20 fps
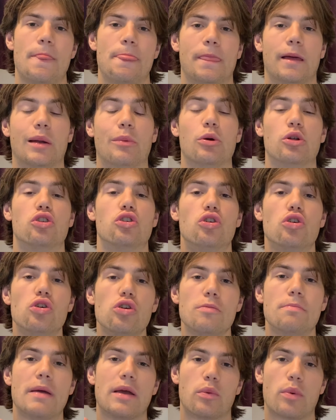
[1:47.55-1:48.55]
Now there were two
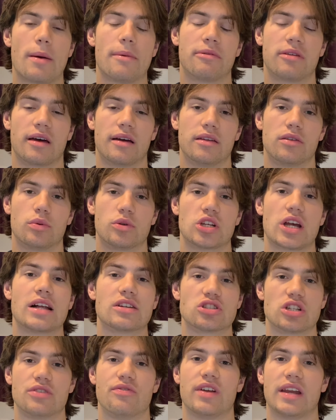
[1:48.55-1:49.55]
big websites which
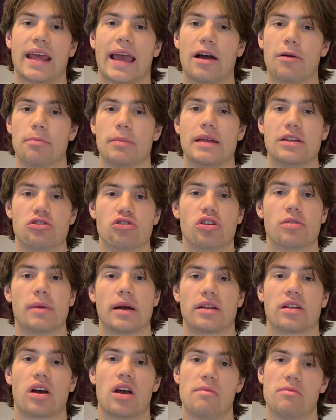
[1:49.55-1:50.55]
actually really helped me during my
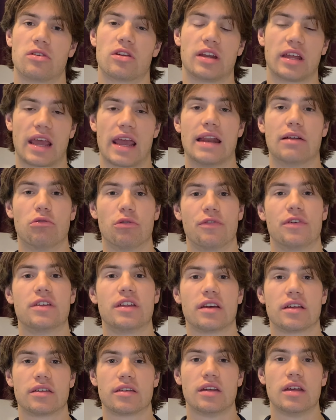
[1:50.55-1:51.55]
time studying A-level
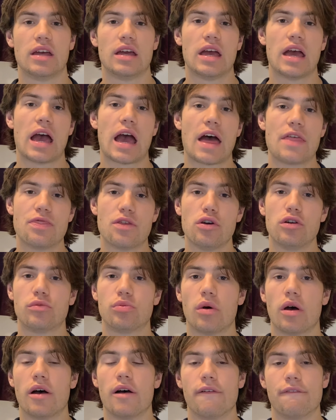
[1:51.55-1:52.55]
physics, and those
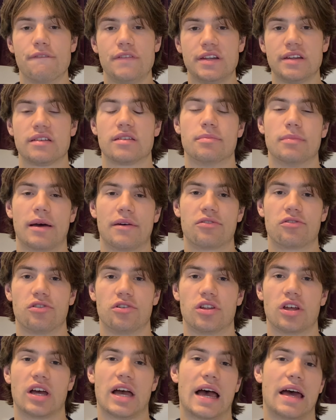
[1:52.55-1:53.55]
were Physics and Maths
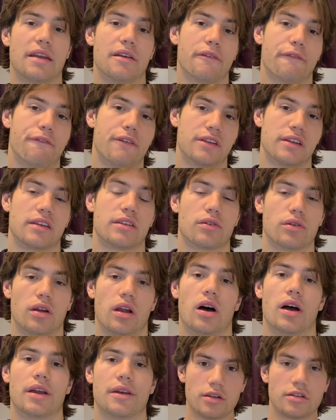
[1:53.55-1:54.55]
Tutor and Physics
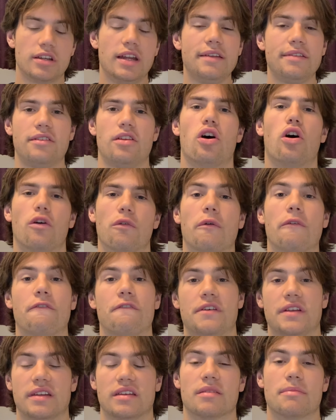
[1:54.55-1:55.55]
Online. So let's start off with
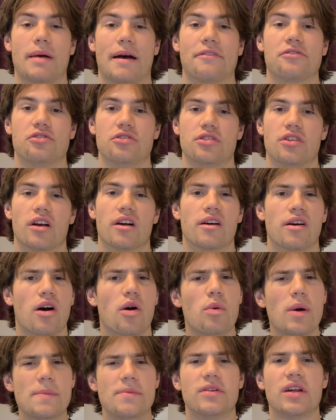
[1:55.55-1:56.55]
Physics and Maths Tutor, a
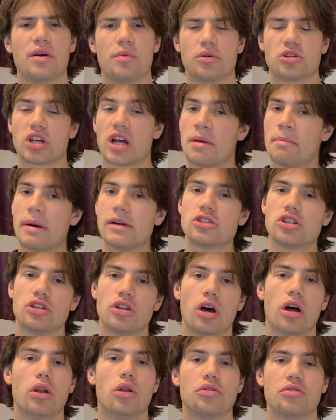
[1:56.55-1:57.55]
website which I imagine
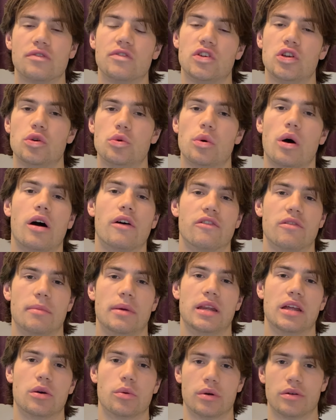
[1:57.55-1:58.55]
a lot of you are
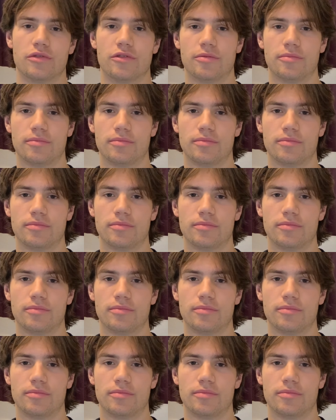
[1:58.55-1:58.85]
familiar with.